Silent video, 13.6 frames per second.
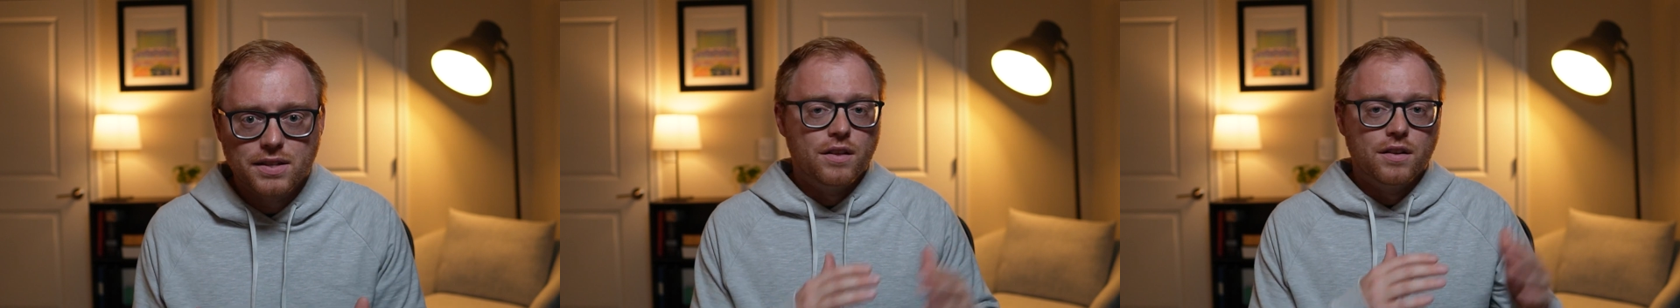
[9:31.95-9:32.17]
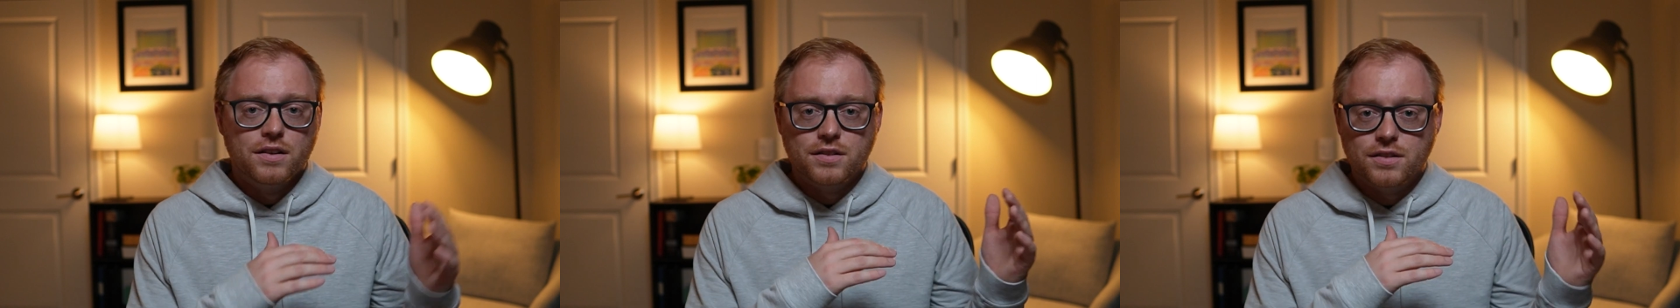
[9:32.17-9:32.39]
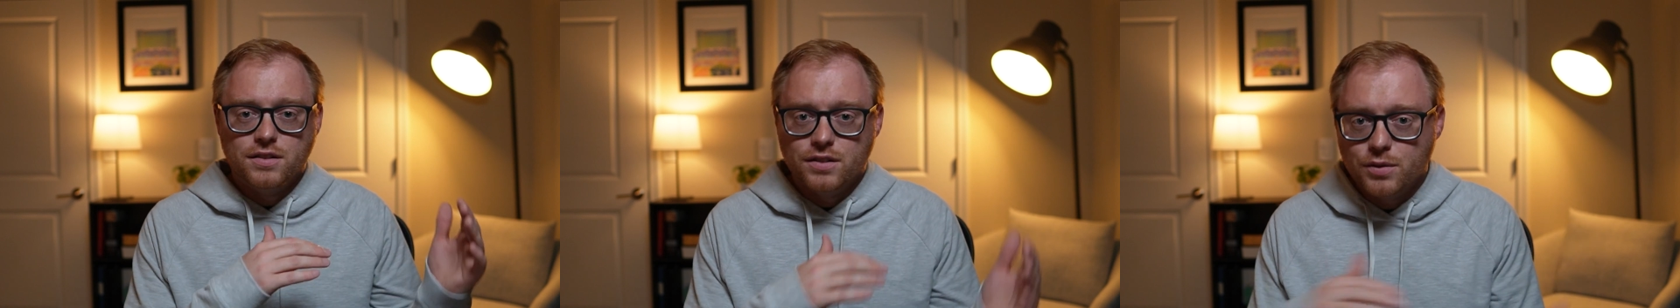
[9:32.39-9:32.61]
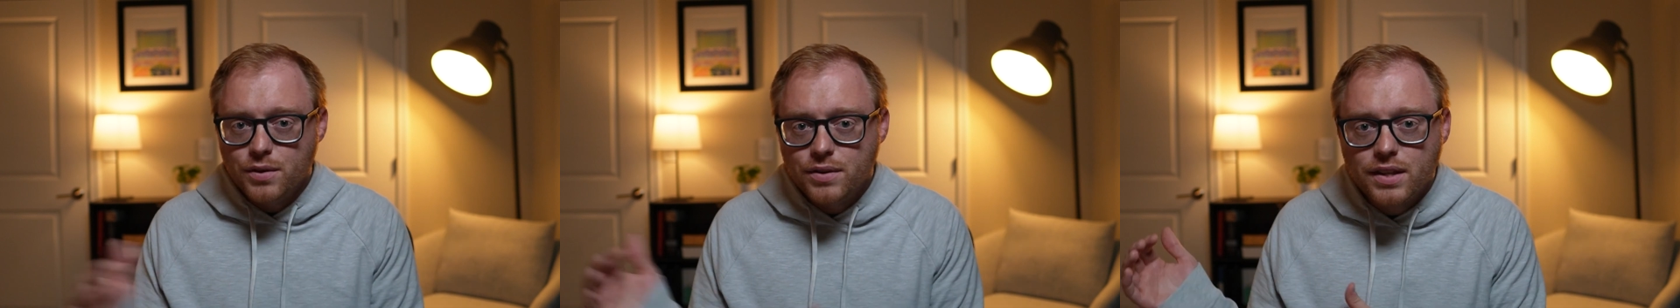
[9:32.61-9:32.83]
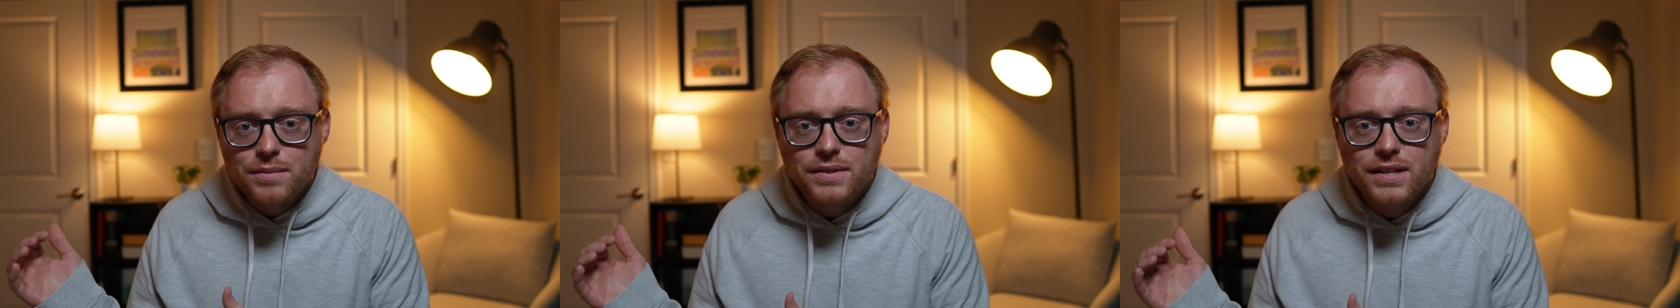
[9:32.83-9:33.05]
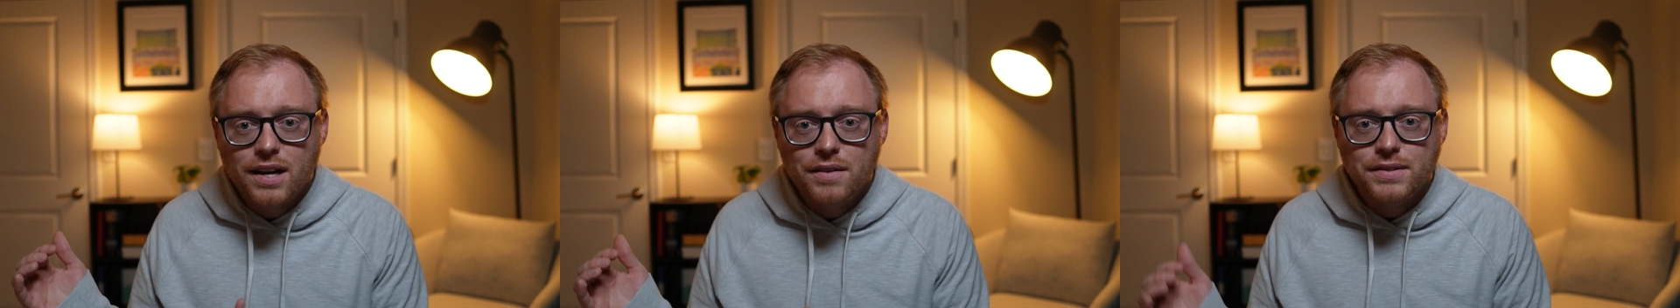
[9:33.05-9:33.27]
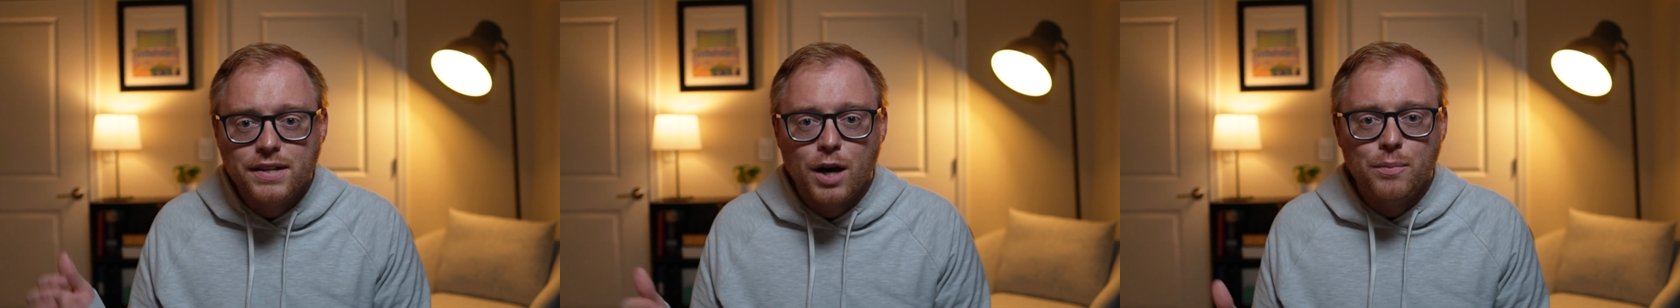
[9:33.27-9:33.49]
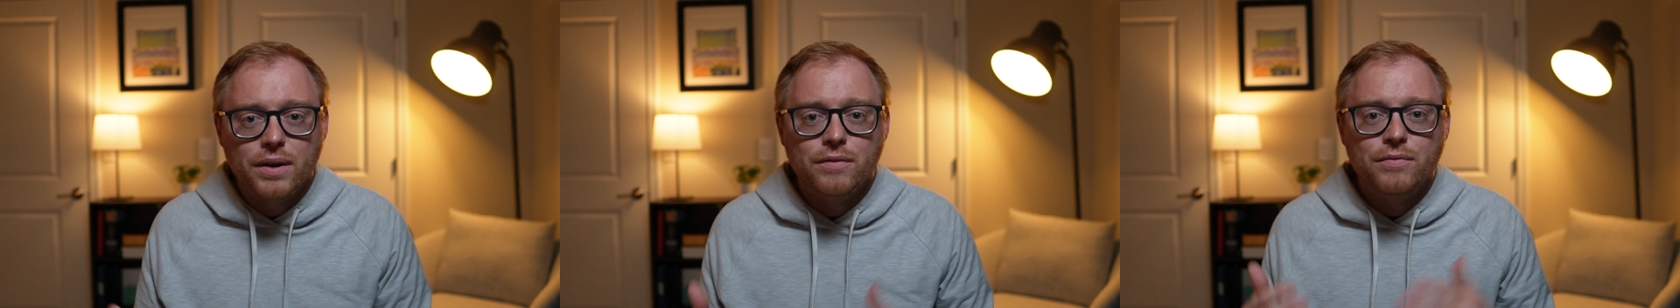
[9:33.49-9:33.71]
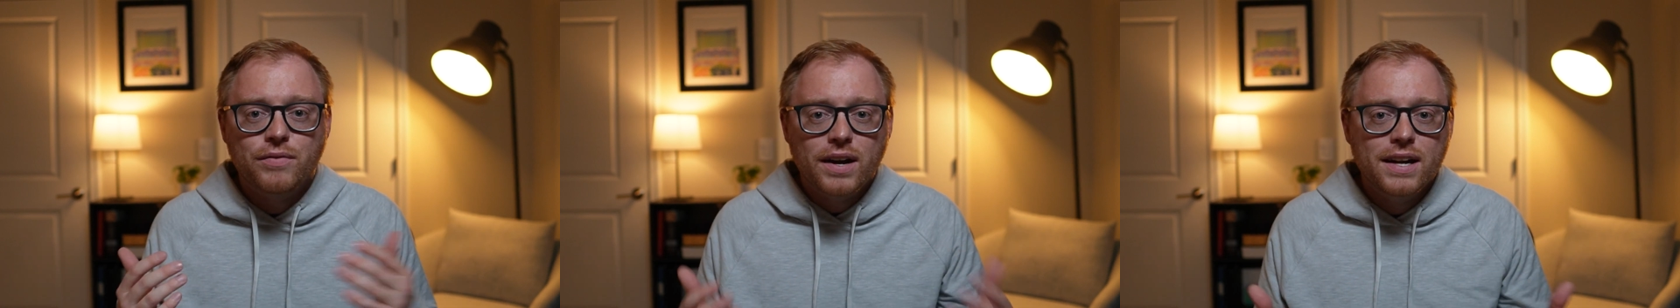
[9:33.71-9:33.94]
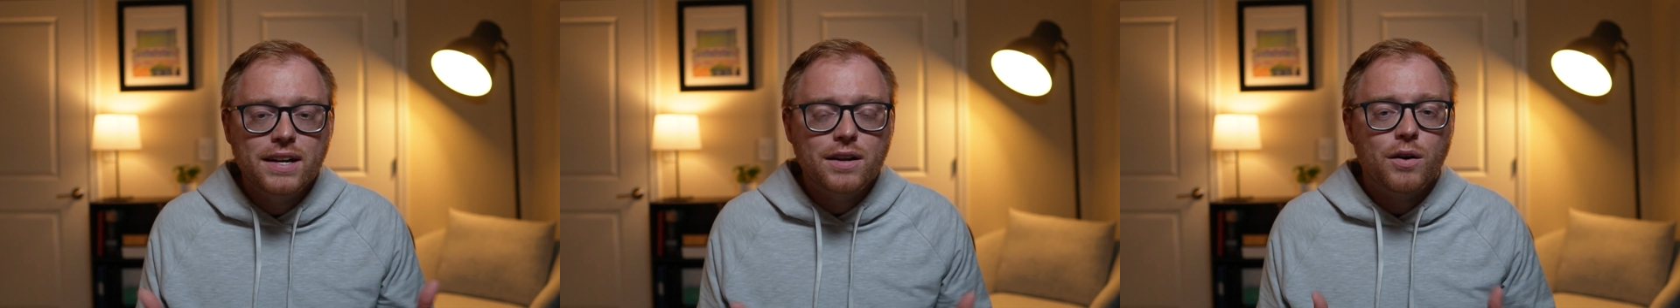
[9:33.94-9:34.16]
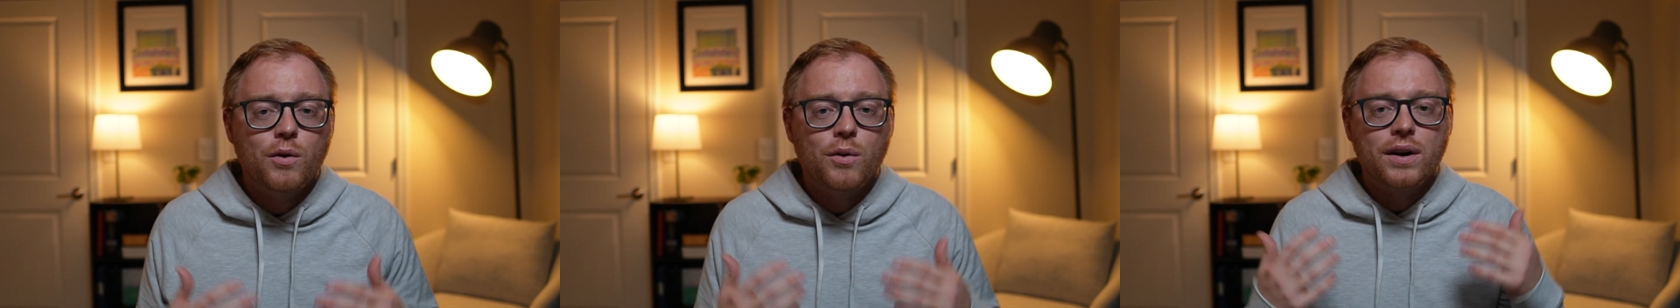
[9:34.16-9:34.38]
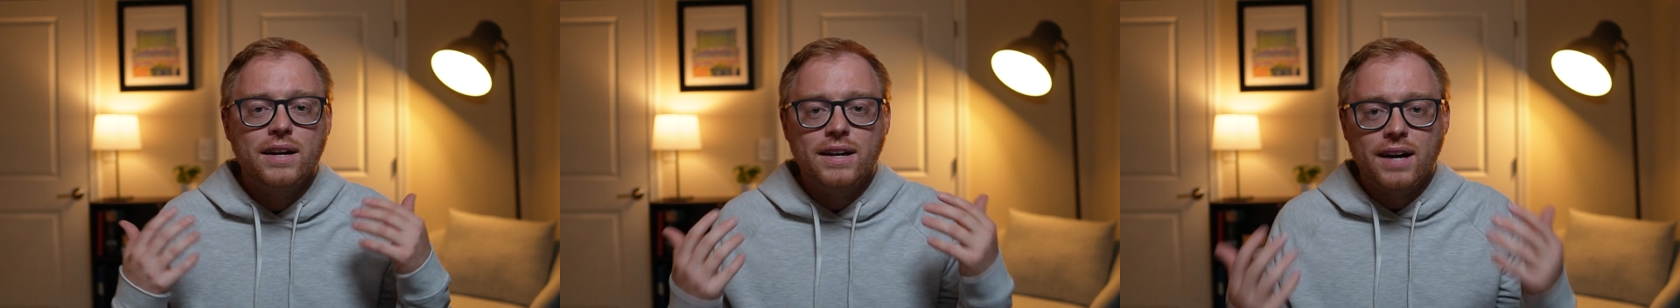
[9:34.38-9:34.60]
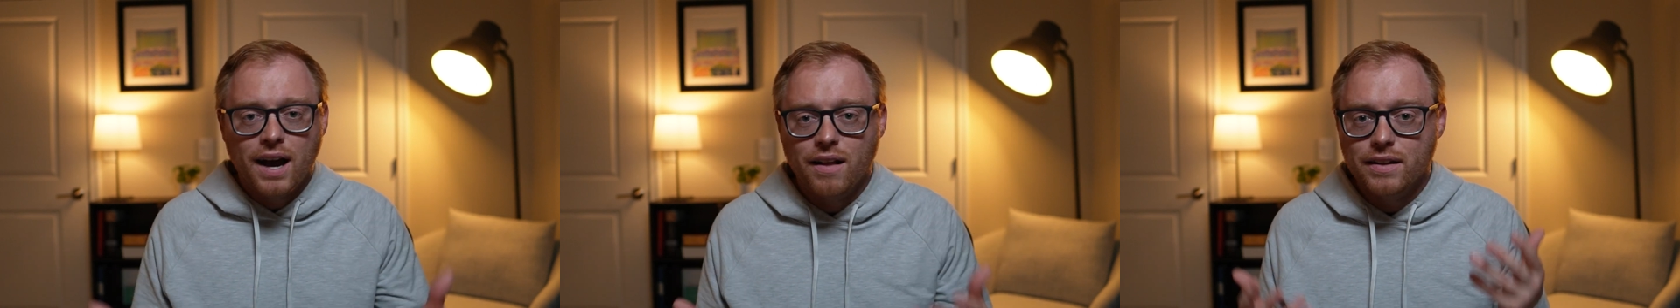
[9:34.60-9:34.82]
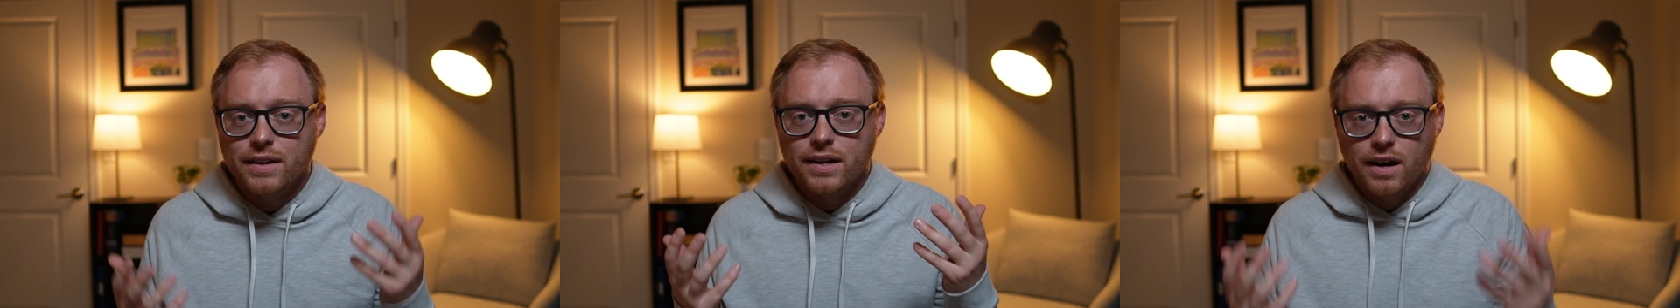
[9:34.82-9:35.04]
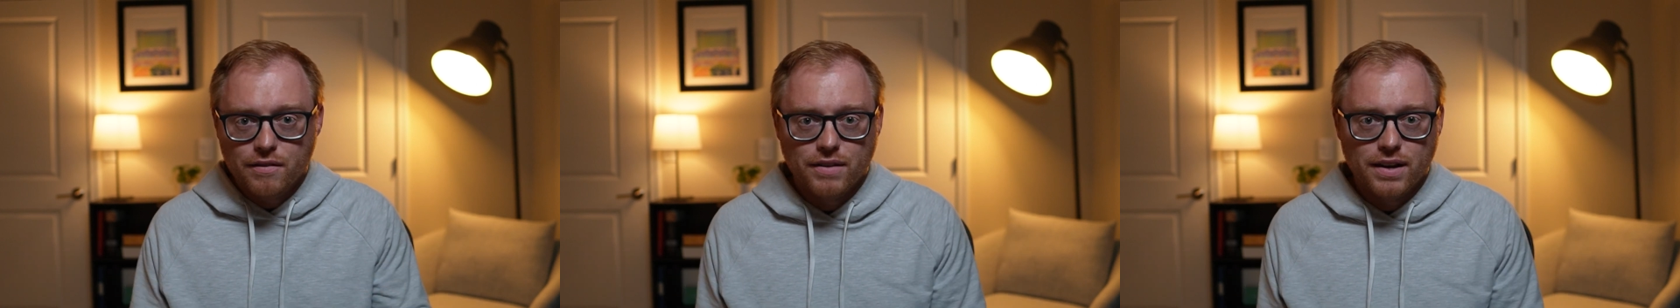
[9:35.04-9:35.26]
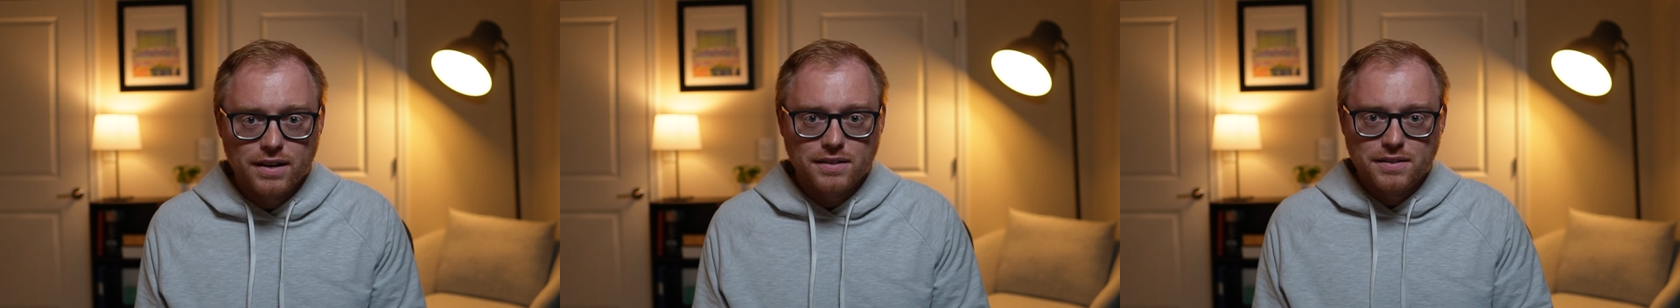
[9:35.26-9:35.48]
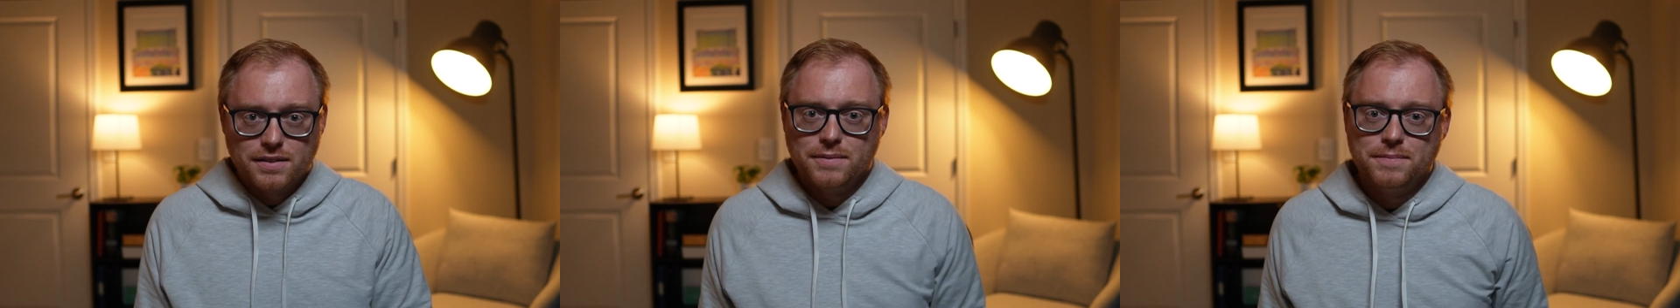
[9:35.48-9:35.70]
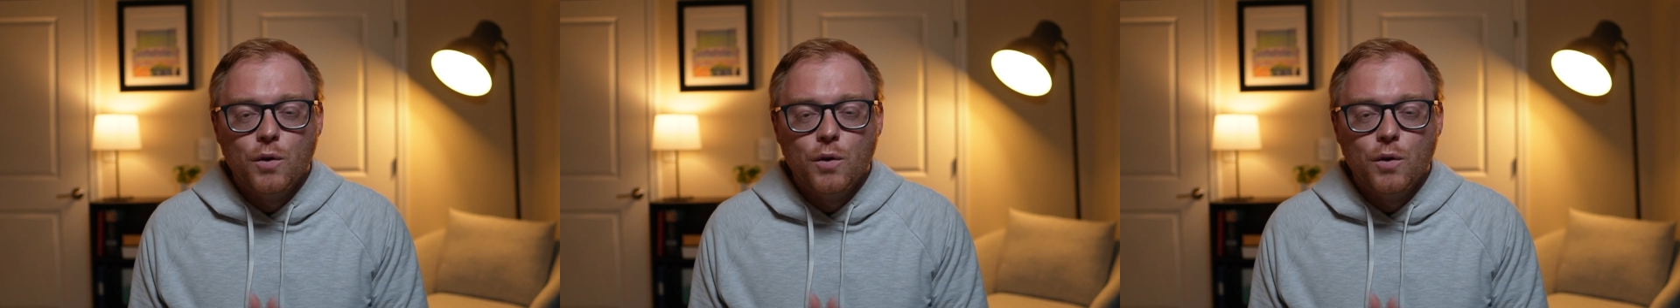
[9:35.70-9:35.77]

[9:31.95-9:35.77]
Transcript: They'll just do it themselves to help a friend or a colleague of theirs.